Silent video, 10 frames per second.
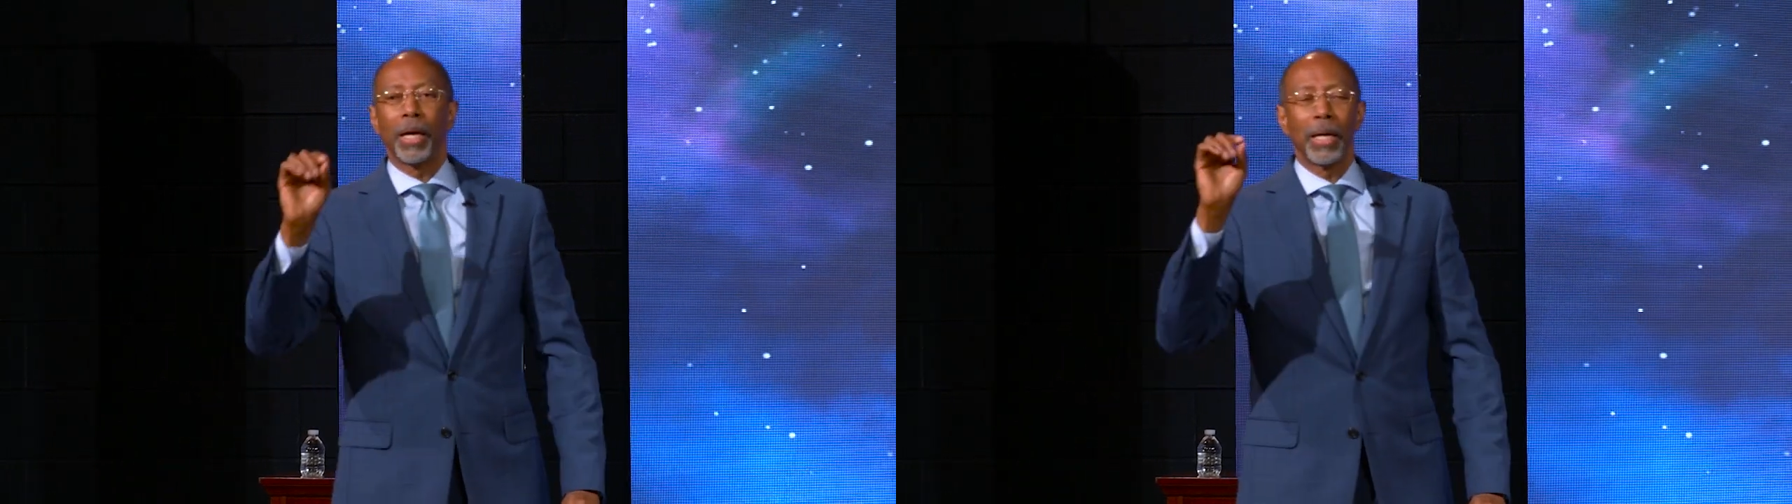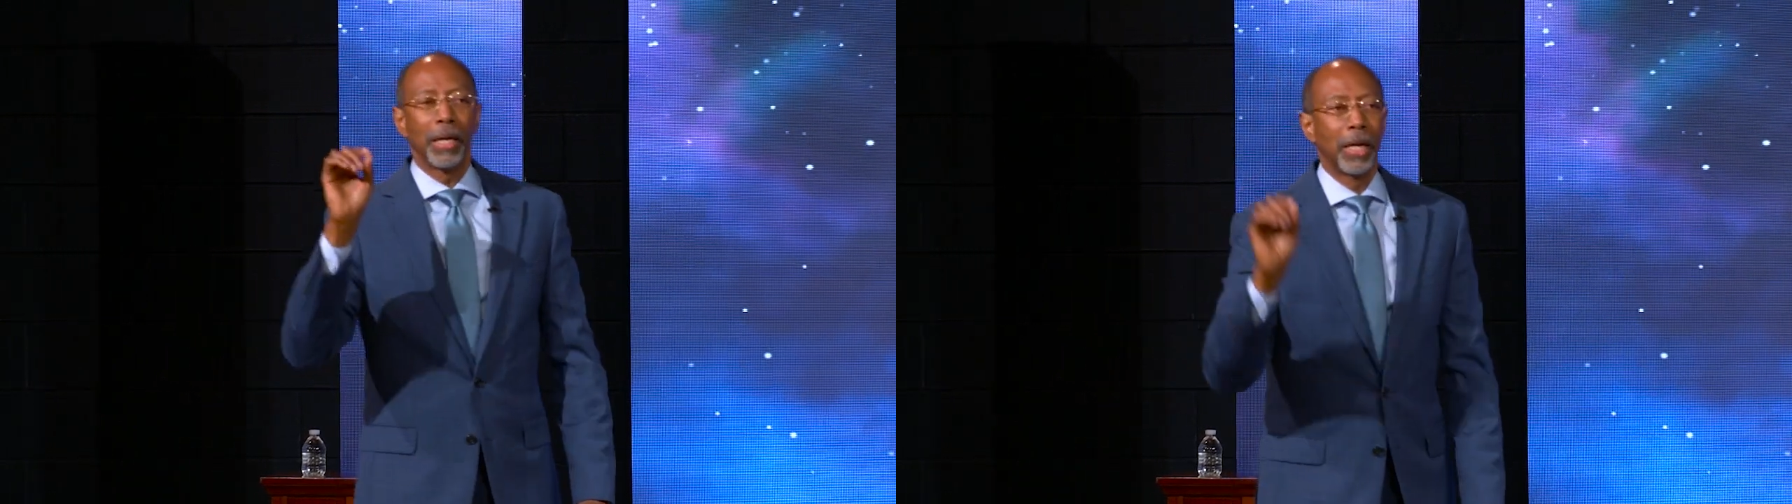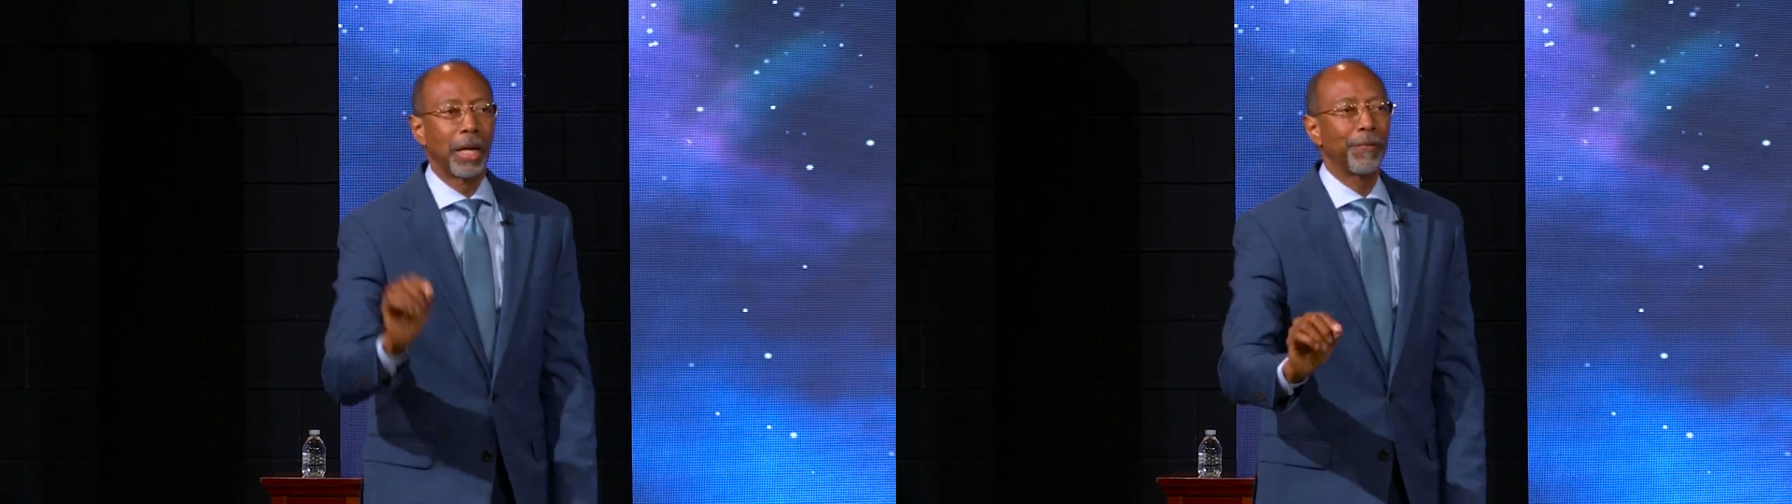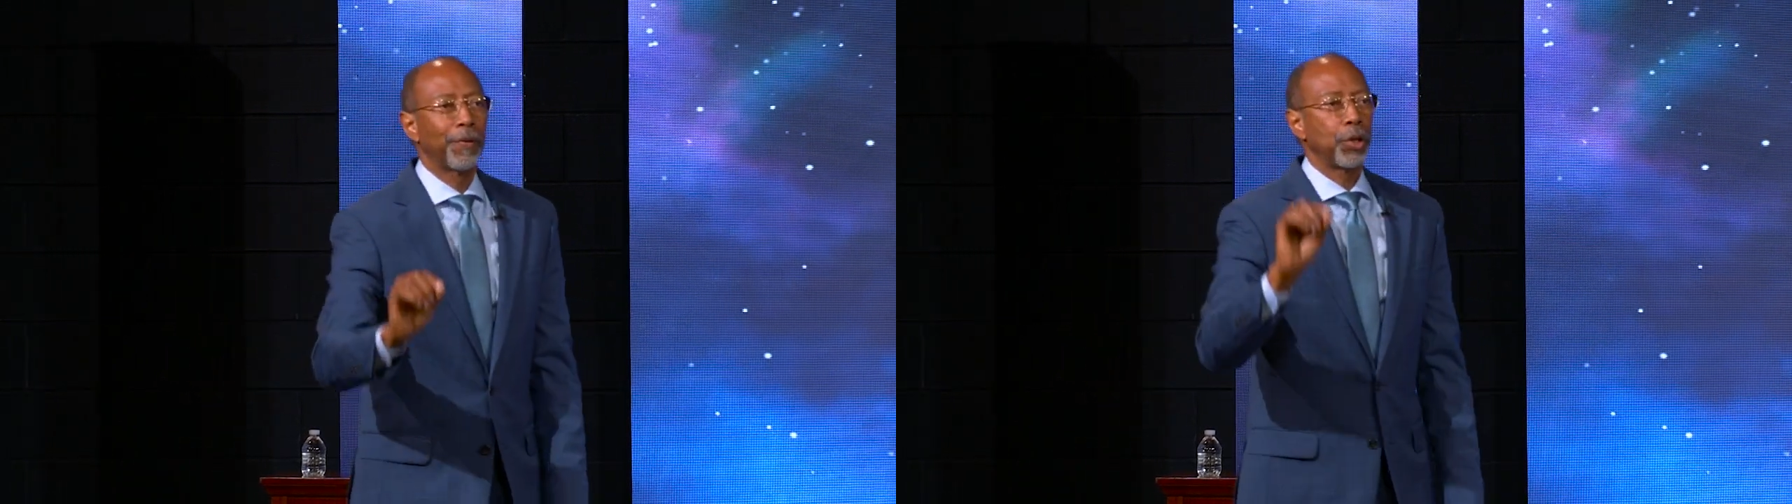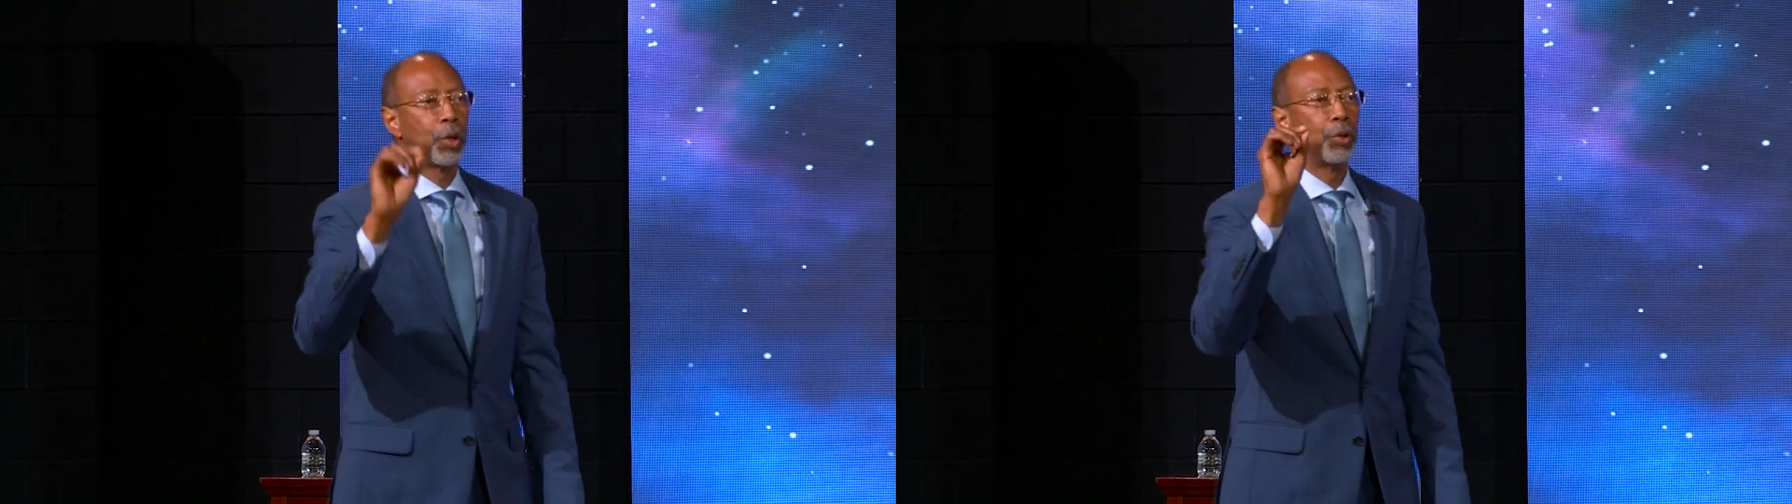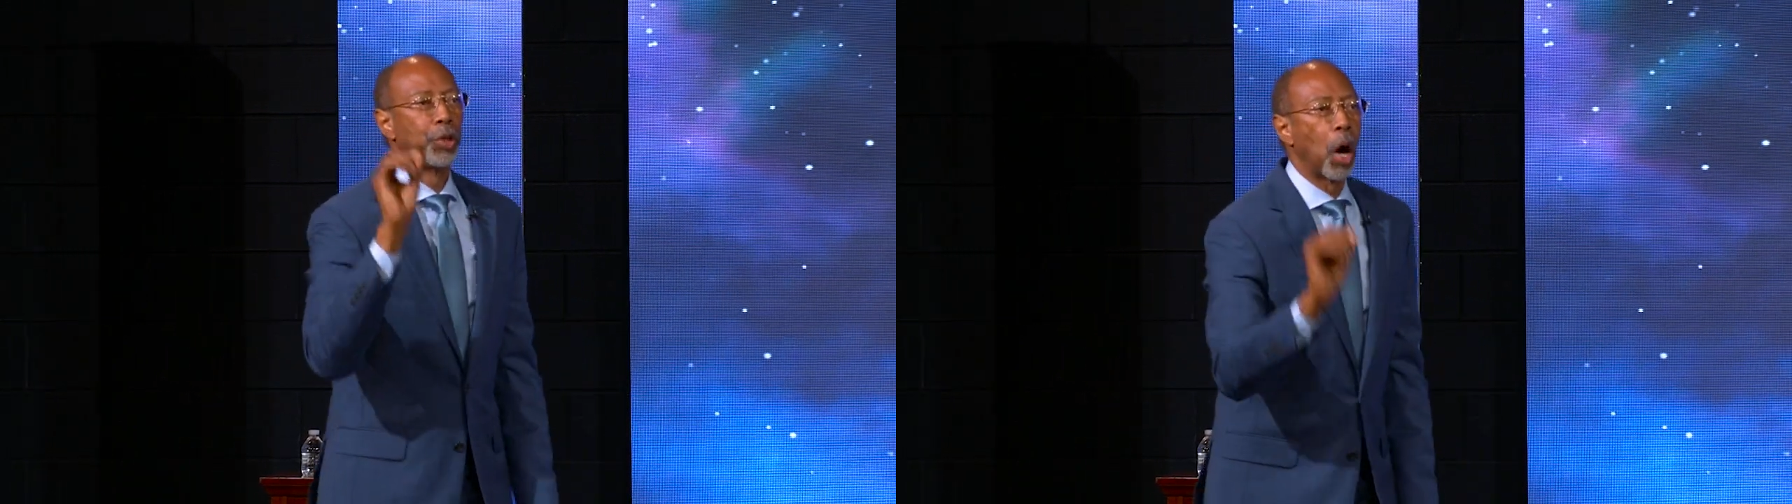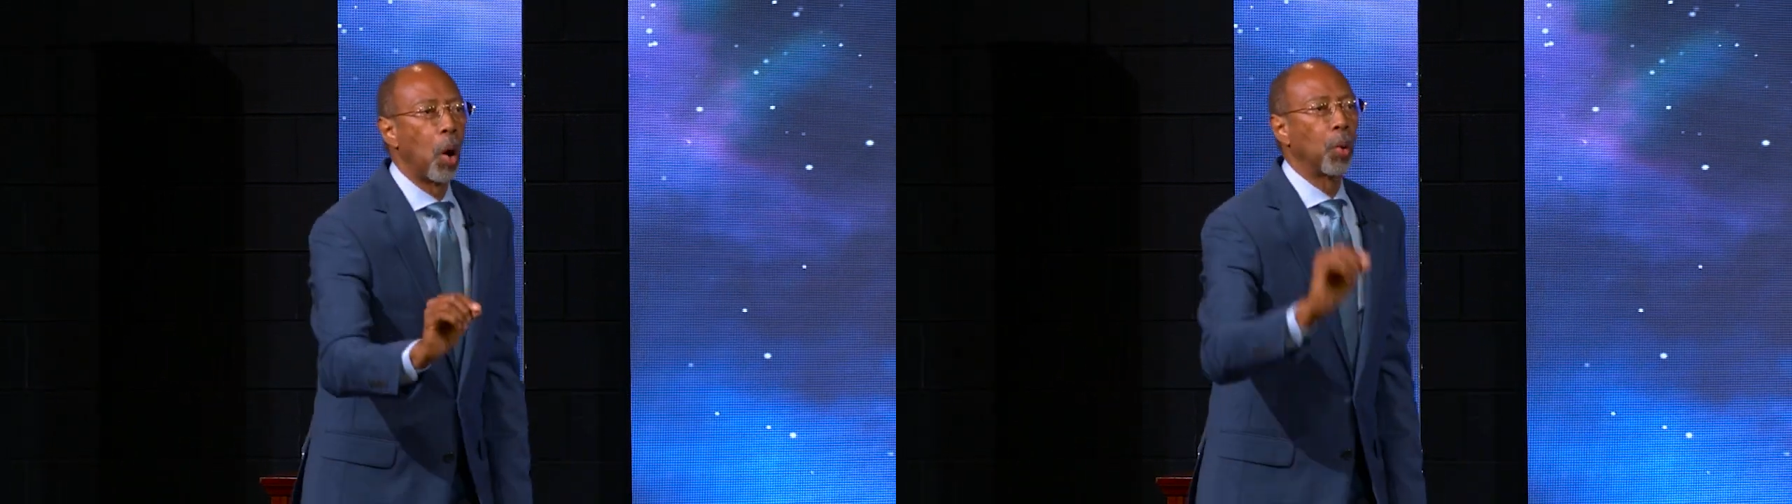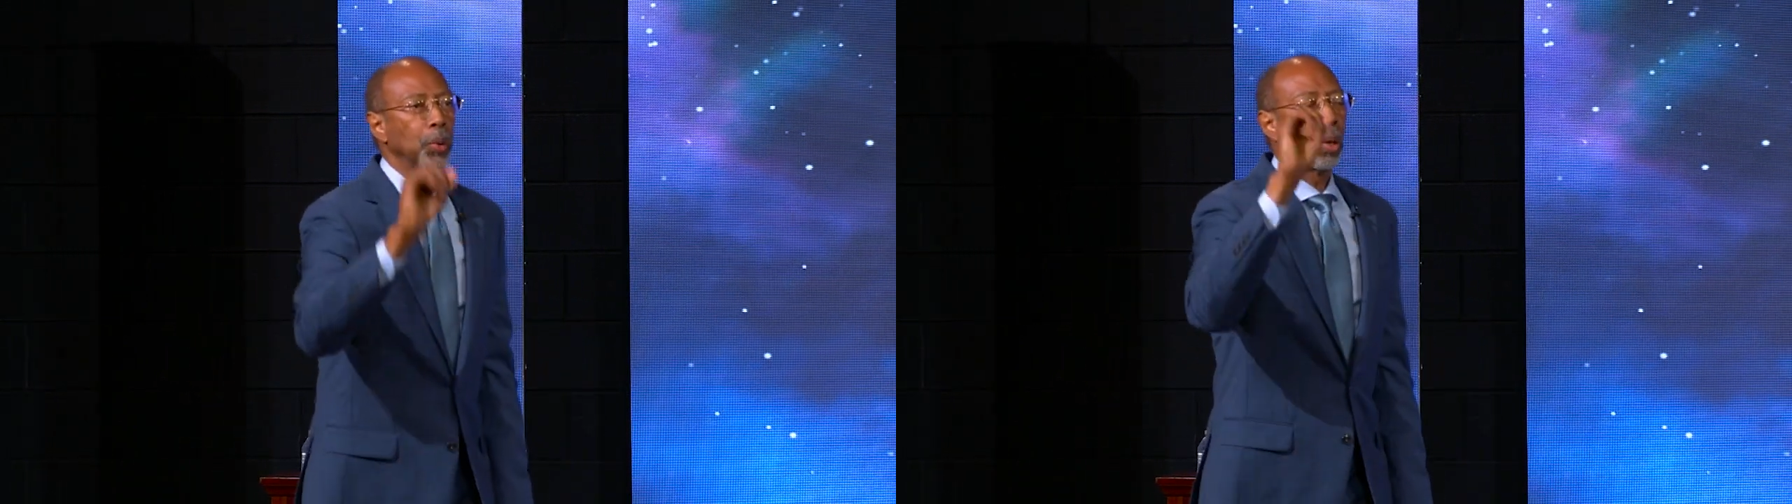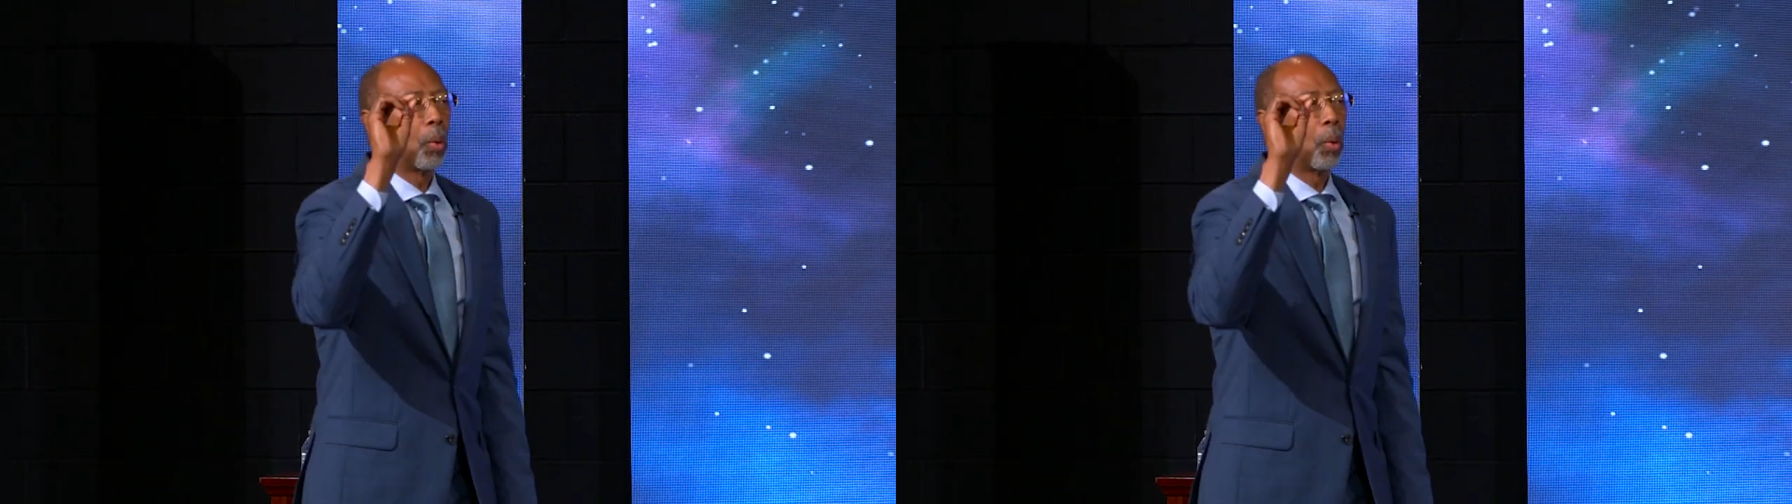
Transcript: If you don't